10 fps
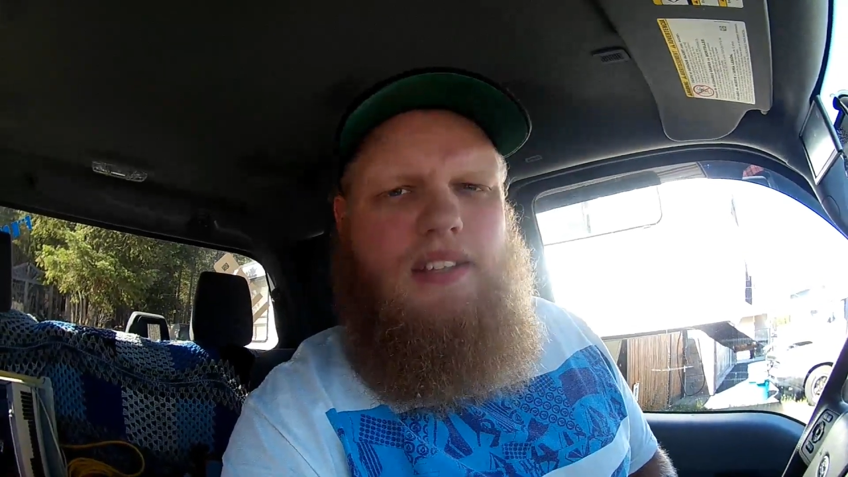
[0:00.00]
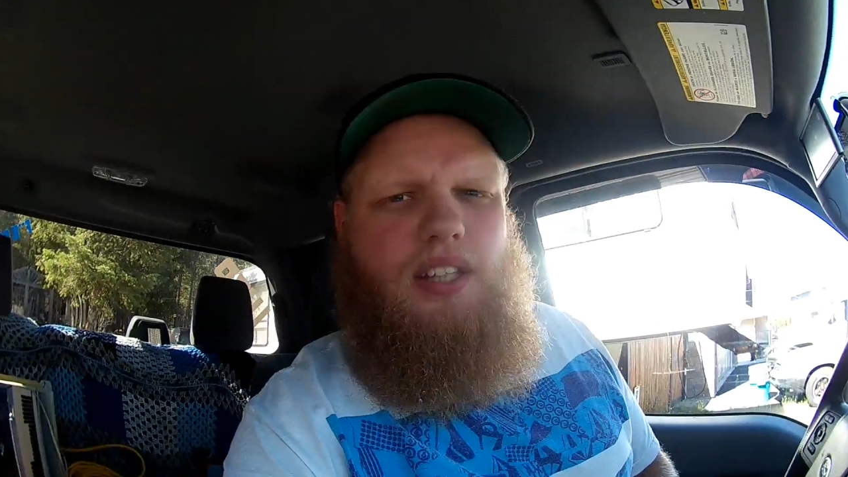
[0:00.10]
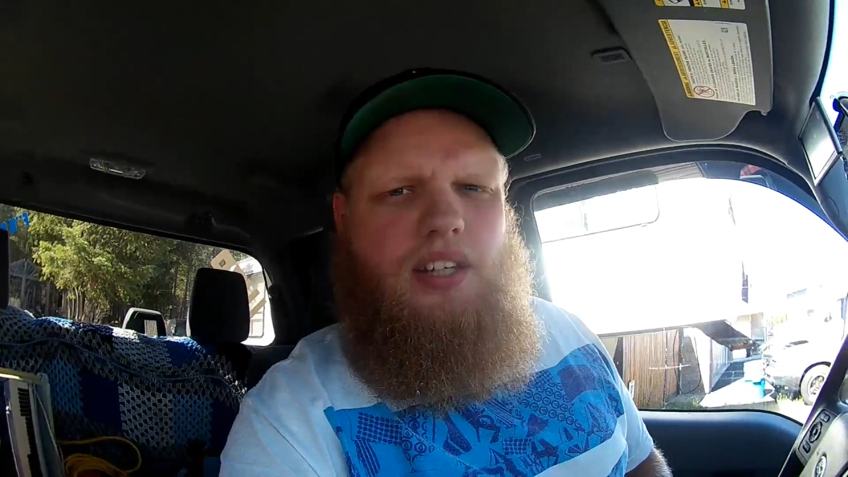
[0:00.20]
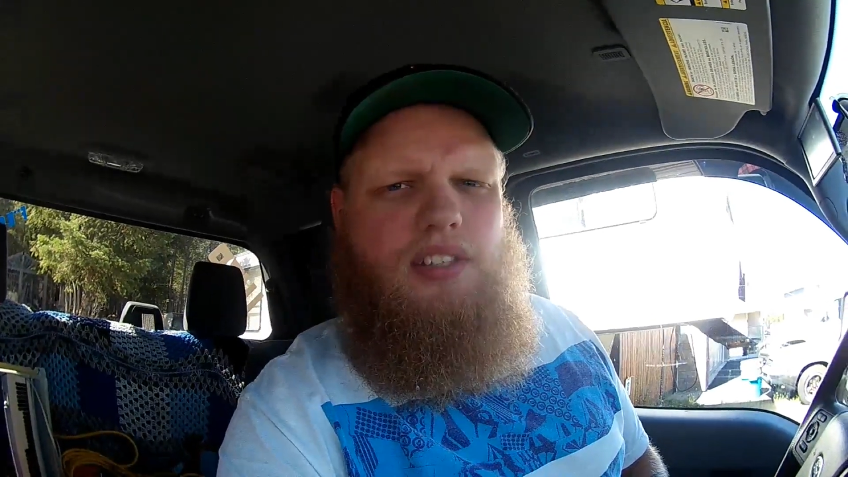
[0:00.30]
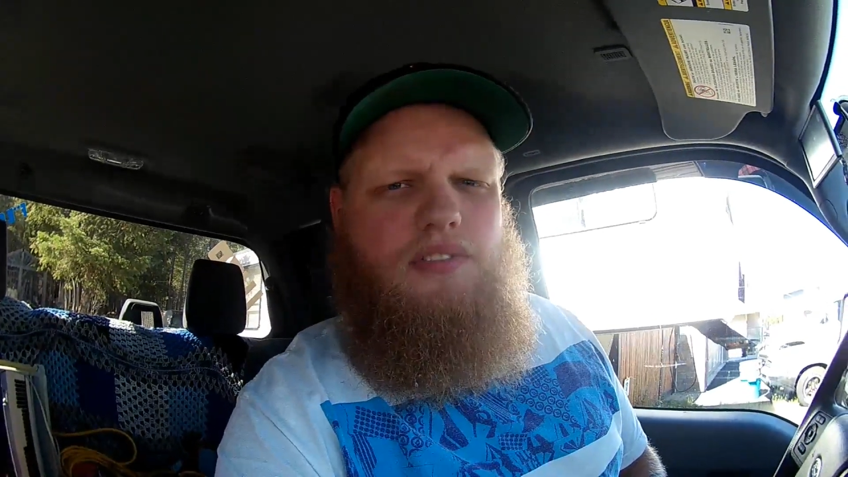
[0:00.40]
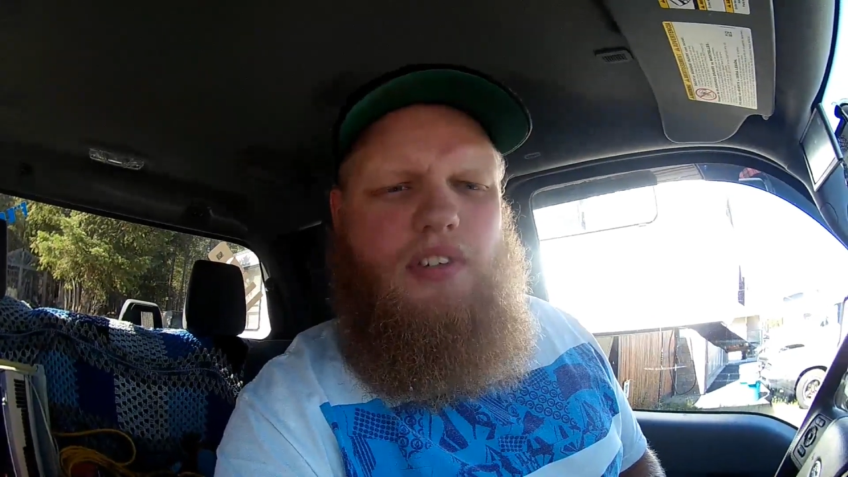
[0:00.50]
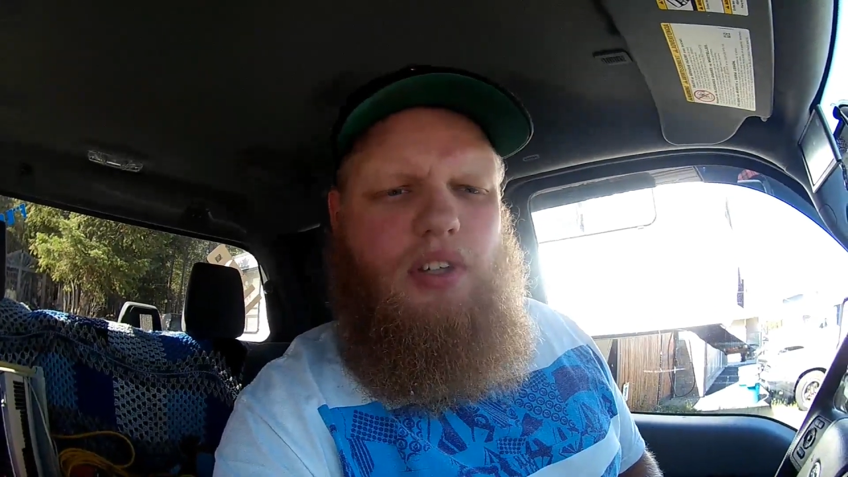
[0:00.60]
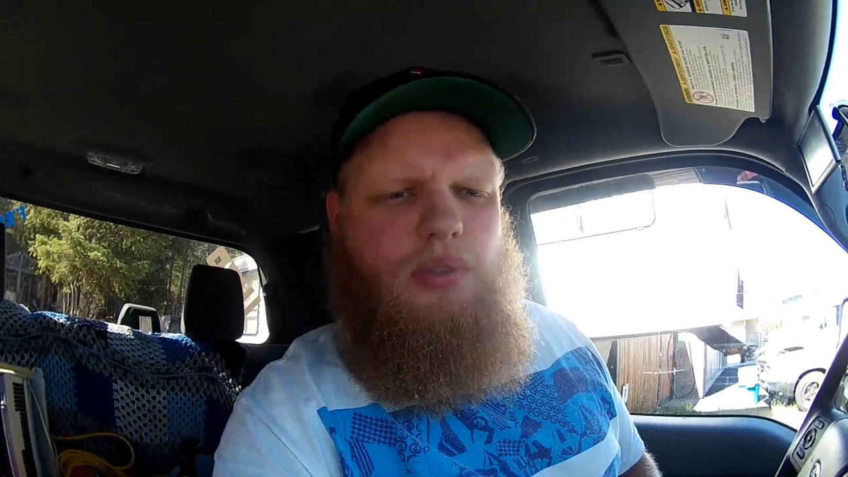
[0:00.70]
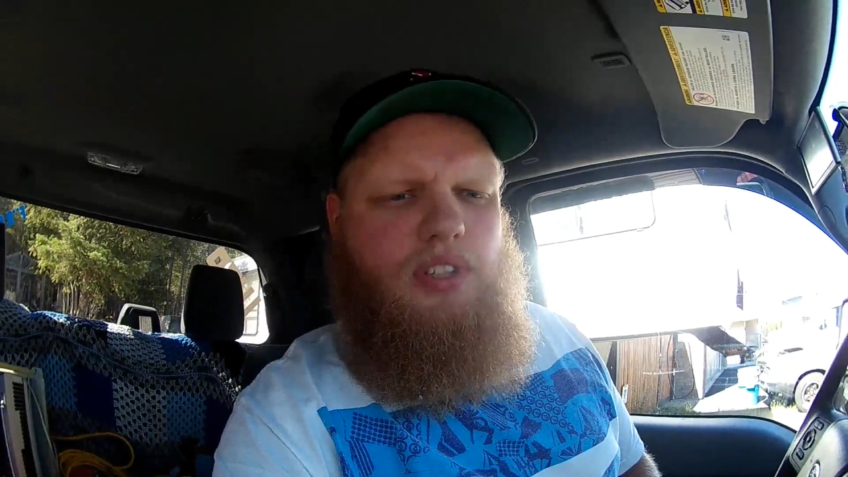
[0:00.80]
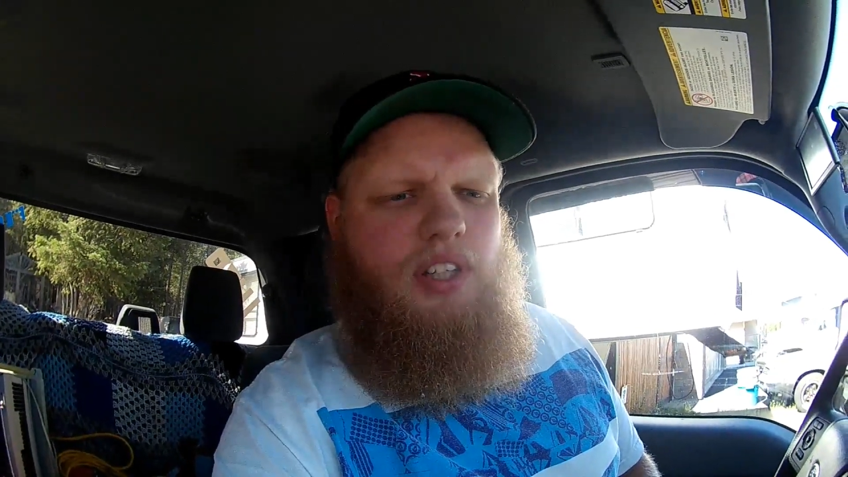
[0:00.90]
Today's
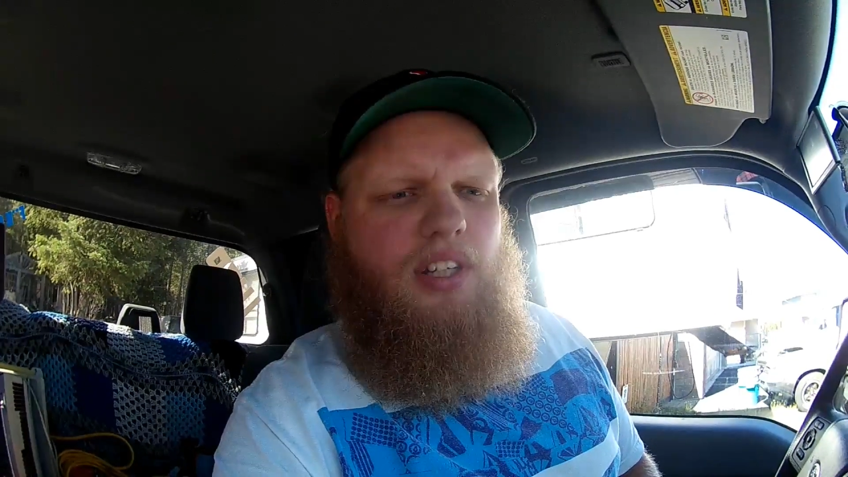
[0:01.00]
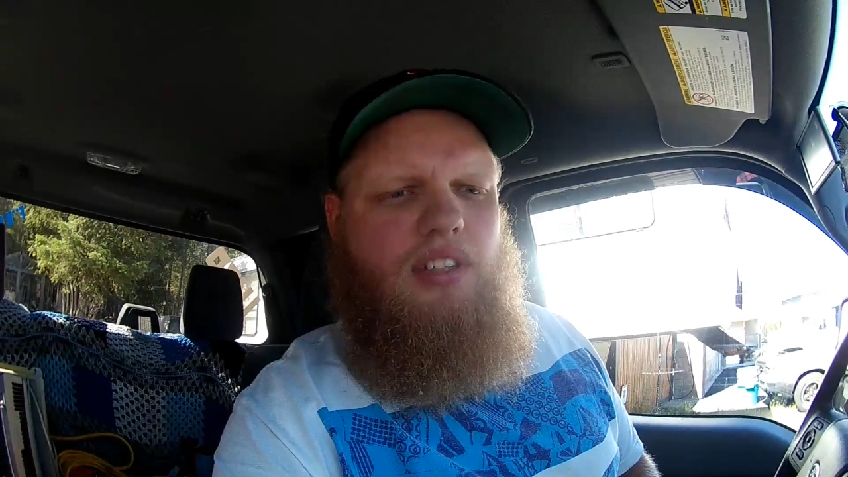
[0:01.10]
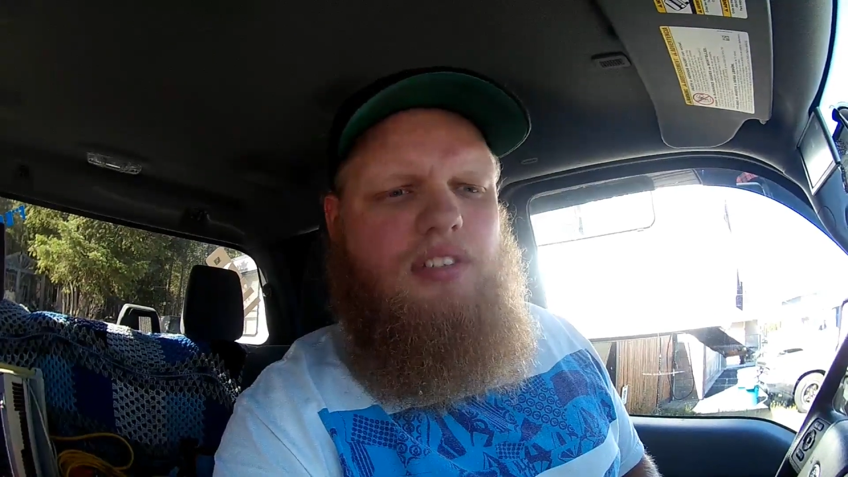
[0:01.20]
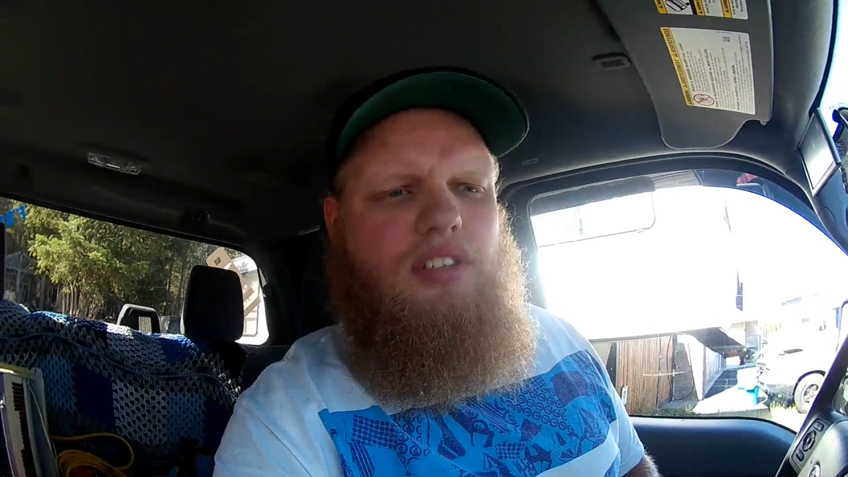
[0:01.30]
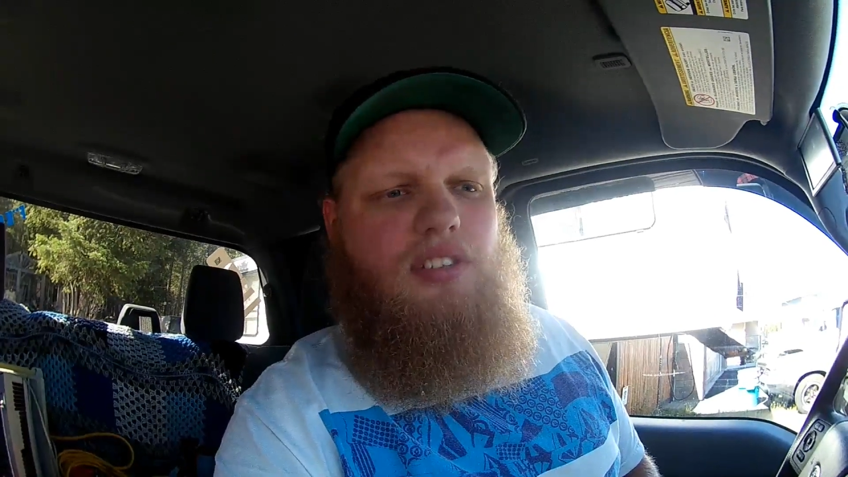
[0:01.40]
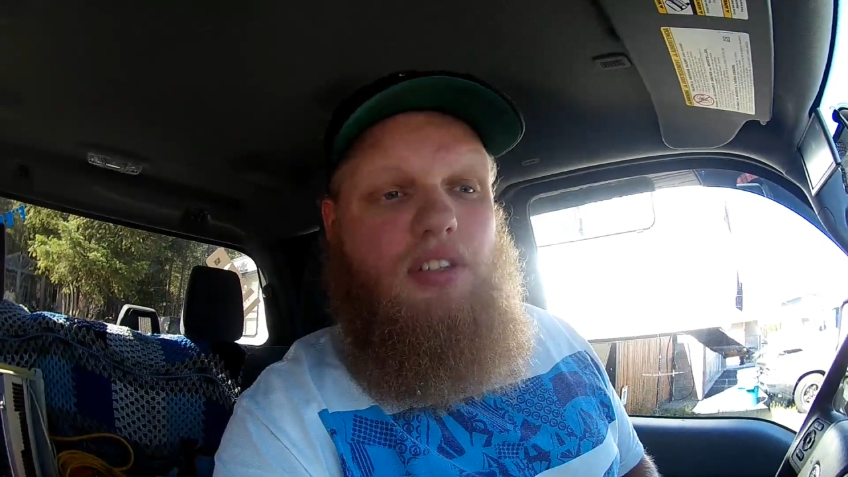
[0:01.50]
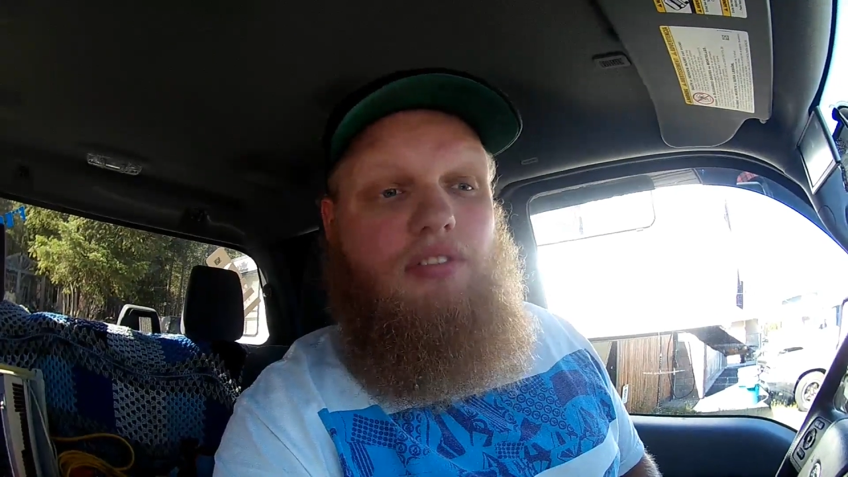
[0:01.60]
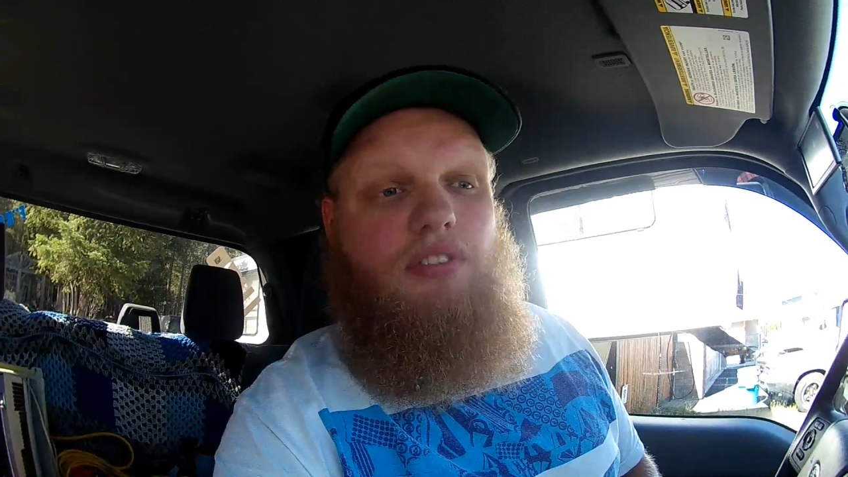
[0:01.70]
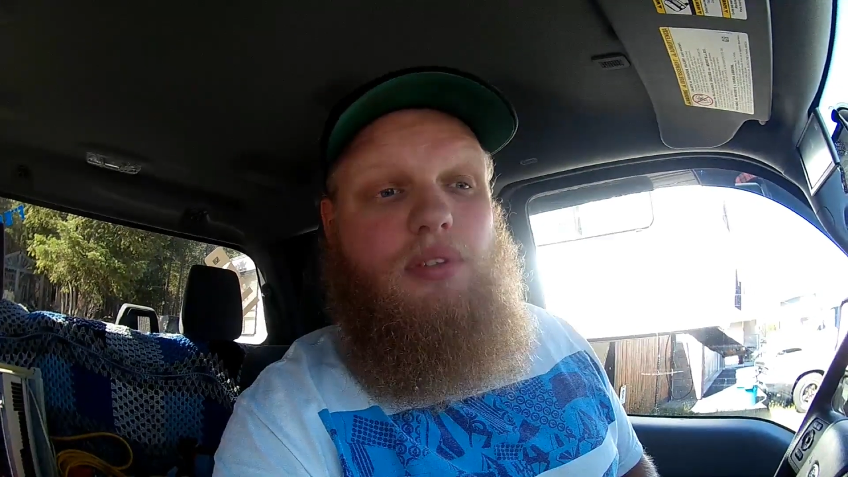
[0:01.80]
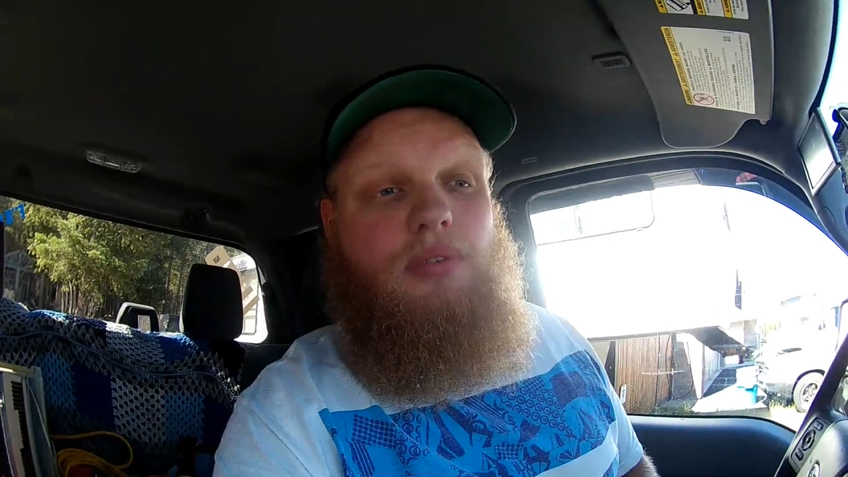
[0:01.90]
video is going to consist of